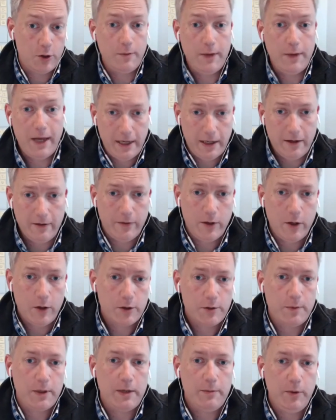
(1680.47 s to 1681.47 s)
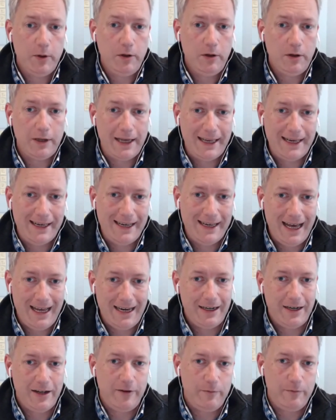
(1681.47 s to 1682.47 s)
many of those people and not
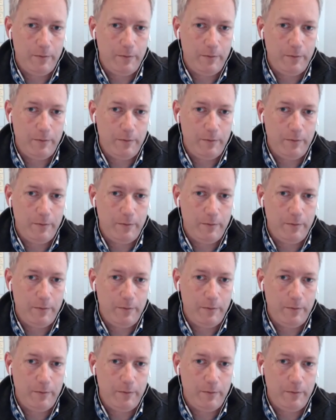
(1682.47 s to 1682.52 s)
enough